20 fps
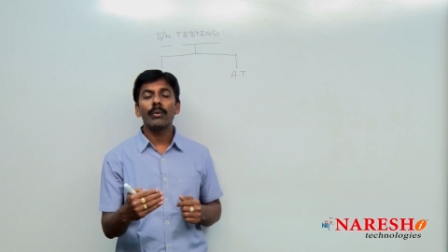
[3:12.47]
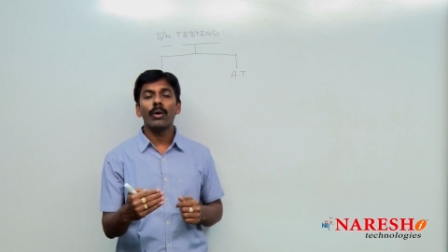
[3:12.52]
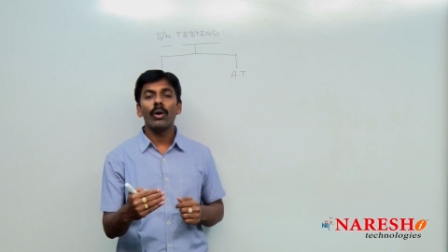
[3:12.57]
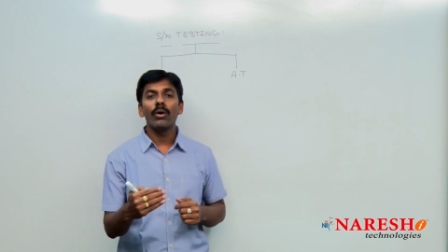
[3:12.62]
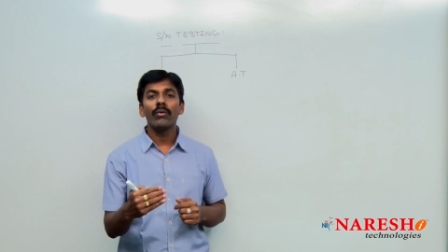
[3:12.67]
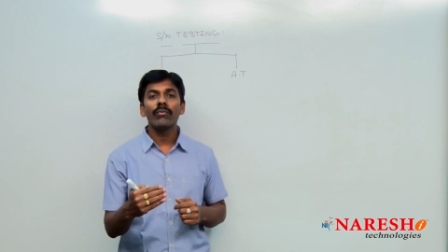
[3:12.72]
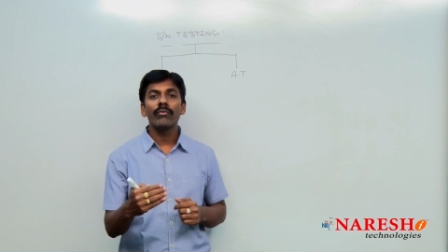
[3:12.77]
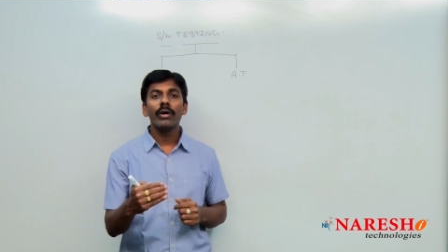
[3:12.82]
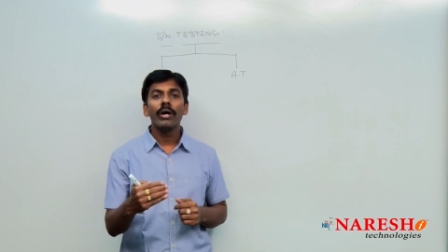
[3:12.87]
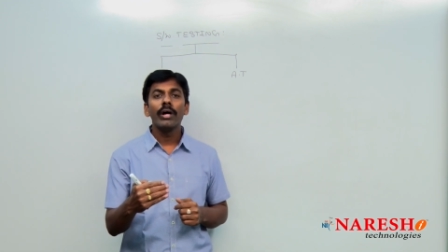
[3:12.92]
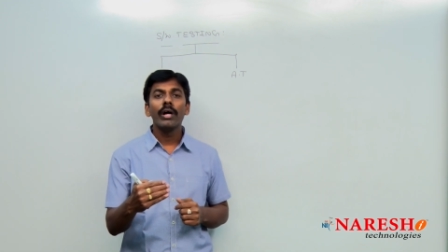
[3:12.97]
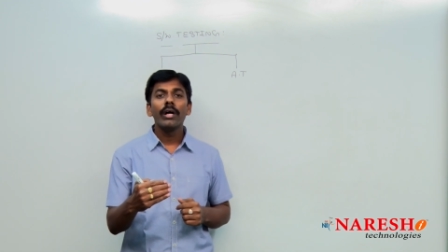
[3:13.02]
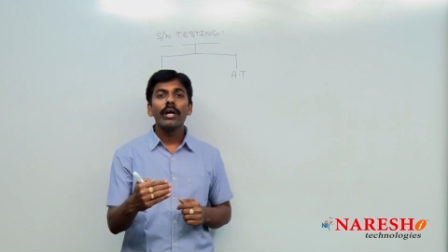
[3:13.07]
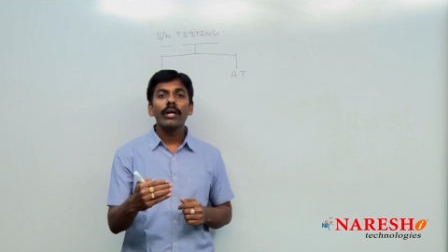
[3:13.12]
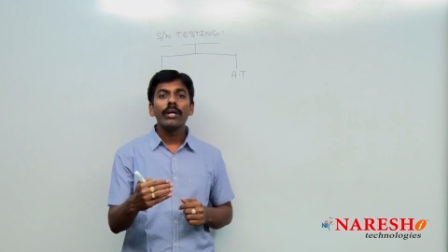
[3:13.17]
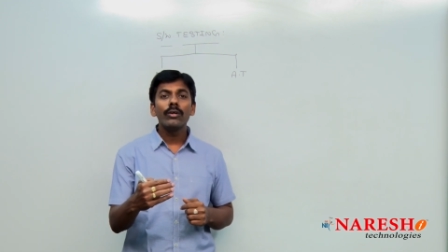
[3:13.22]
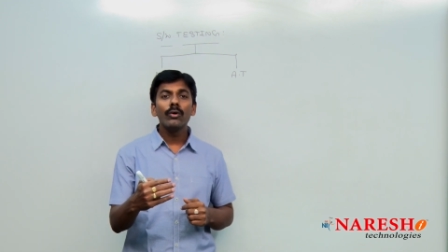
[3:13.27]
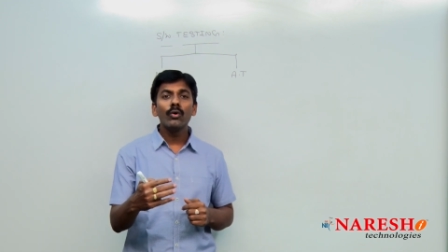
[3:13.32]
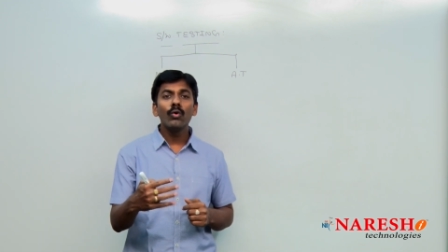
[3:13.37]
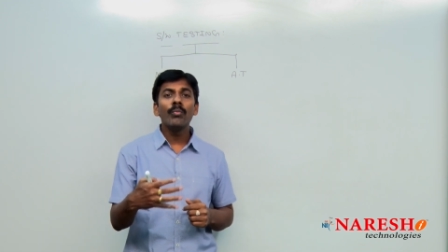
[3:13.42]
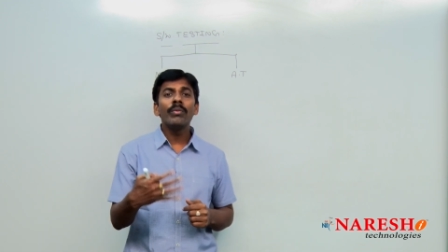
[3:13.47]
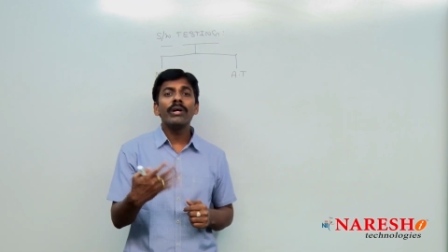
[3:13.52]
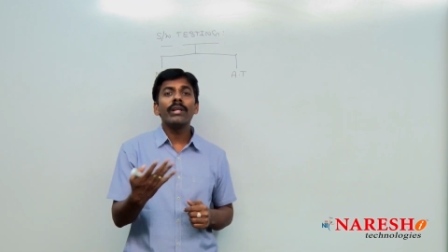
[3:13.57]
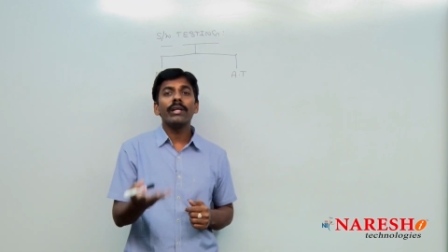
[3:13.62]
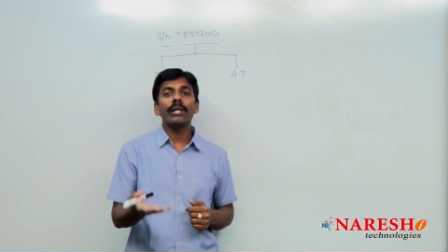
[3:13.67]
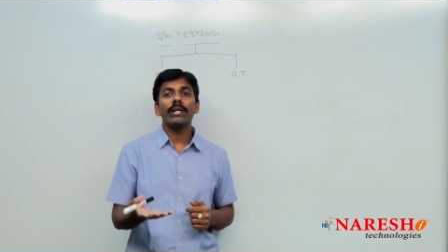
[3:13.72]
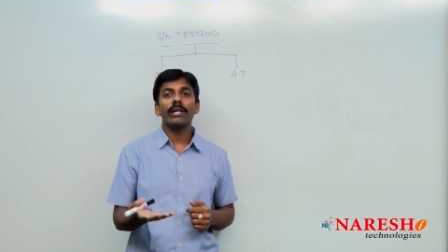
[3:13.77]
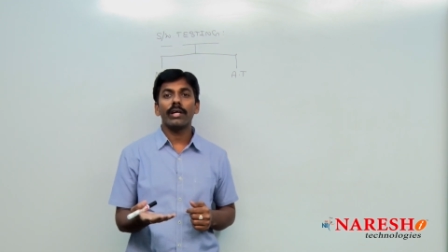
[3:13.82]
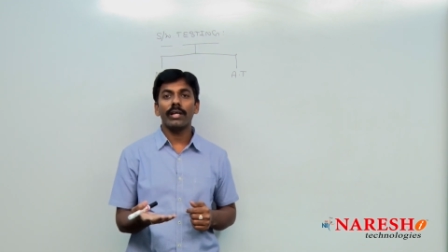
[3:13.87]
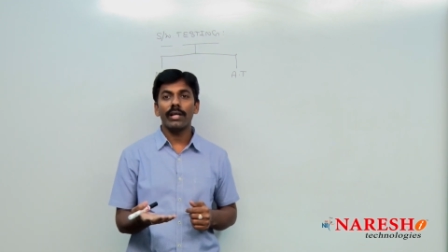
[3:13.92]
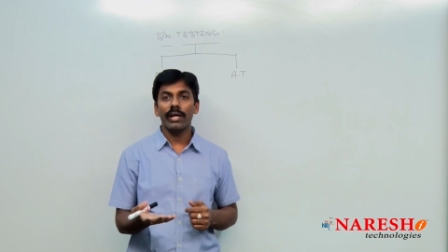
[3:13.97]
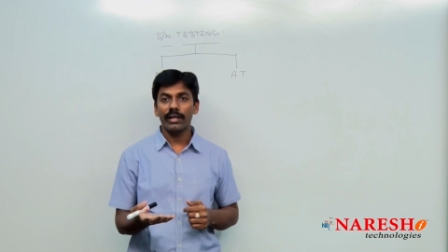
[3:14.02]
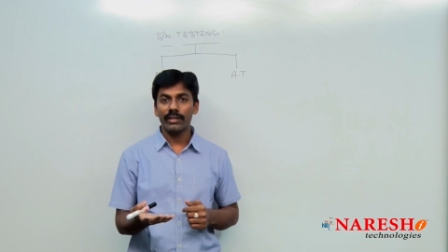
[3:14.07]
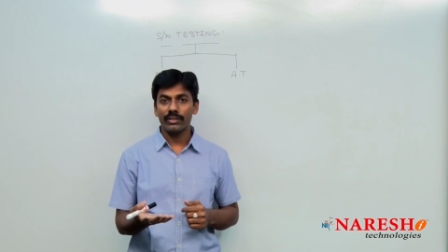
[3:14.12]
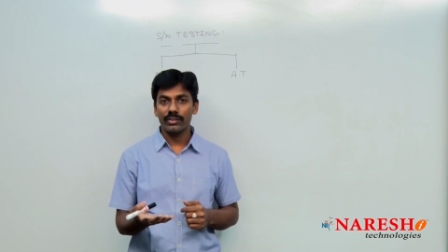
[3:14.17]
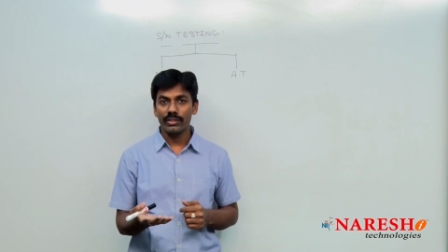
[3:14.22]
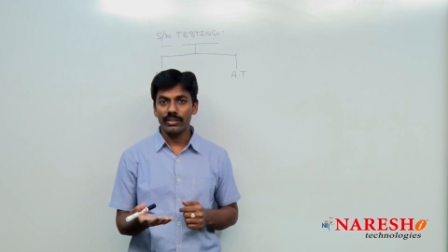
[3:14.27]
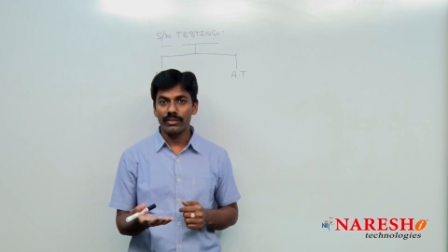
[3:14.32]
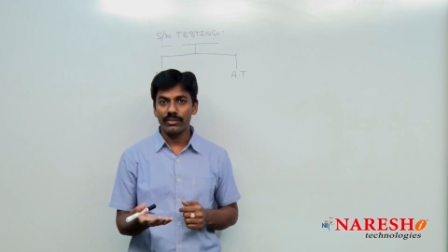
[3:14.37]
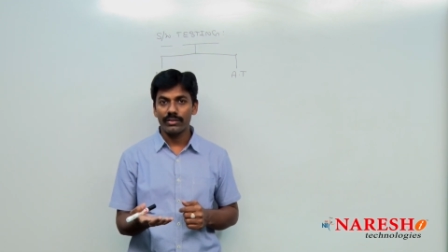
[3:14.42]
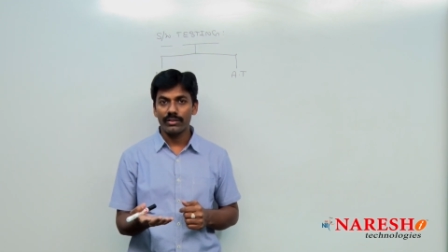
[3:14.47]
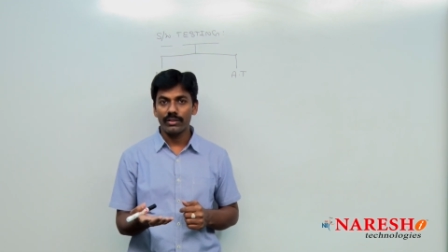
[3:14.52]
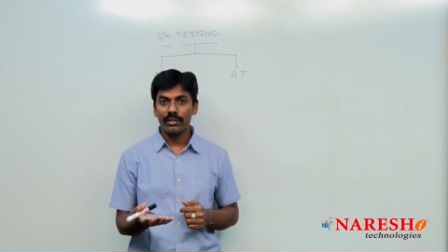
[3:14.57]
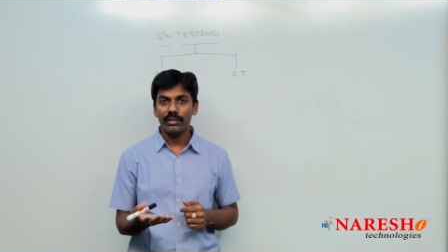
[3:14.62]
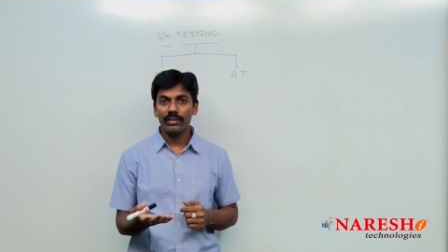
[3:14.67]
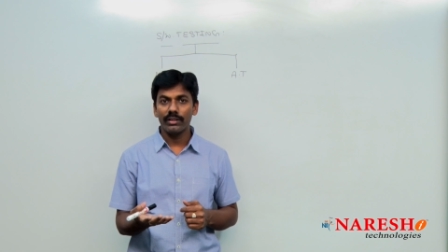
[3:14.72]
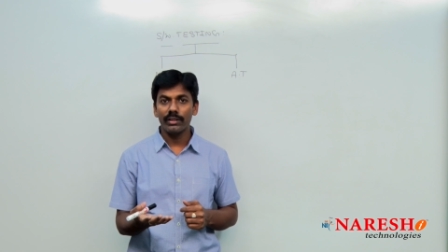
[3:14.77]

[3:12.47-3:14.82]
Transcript: of human interactions.